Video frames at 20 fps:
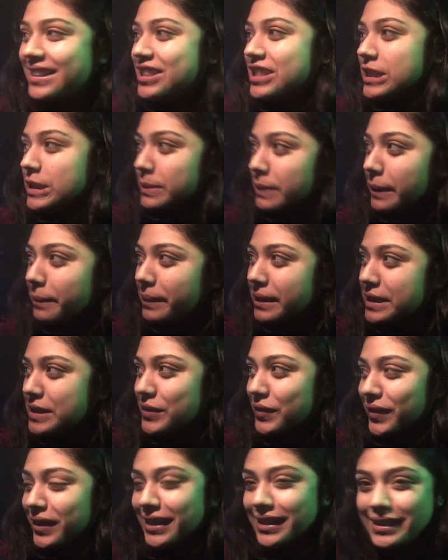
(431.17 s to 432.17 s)
she's my
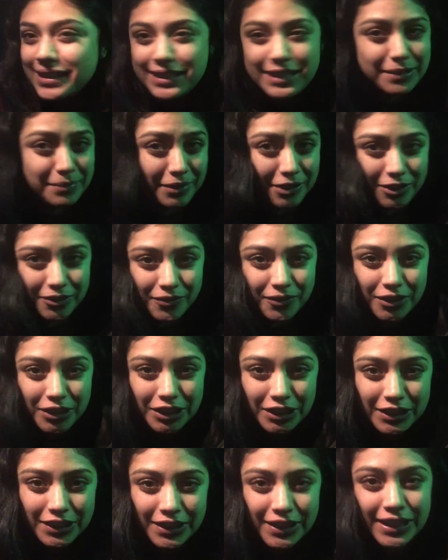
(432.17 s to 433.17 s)
best friend and I'm here for
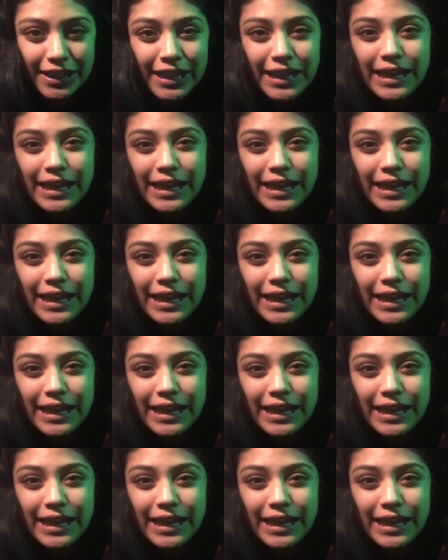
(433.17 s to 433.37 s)
her